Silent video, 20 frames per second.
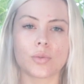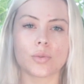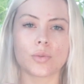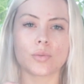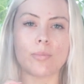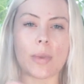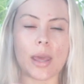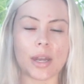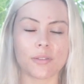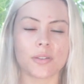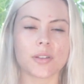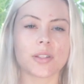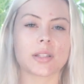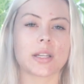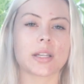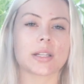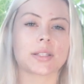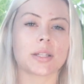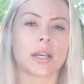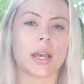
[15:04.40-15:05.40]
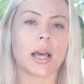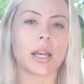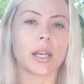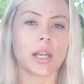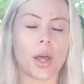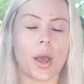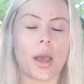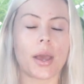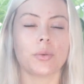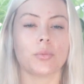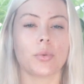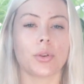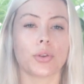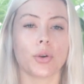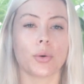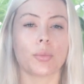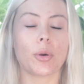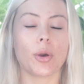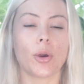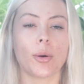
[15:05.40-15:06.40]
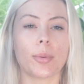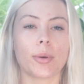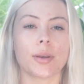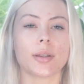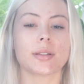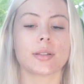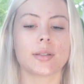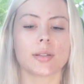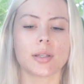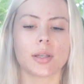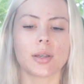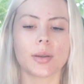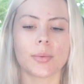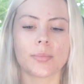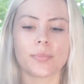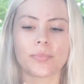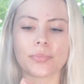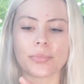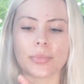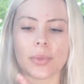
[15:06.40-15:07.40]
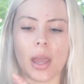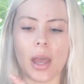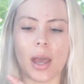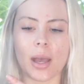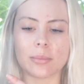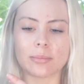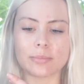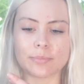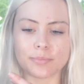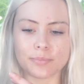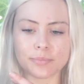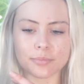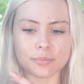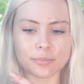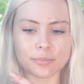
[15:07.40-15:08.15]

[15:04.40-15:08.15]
manifest things that align with your purpose. The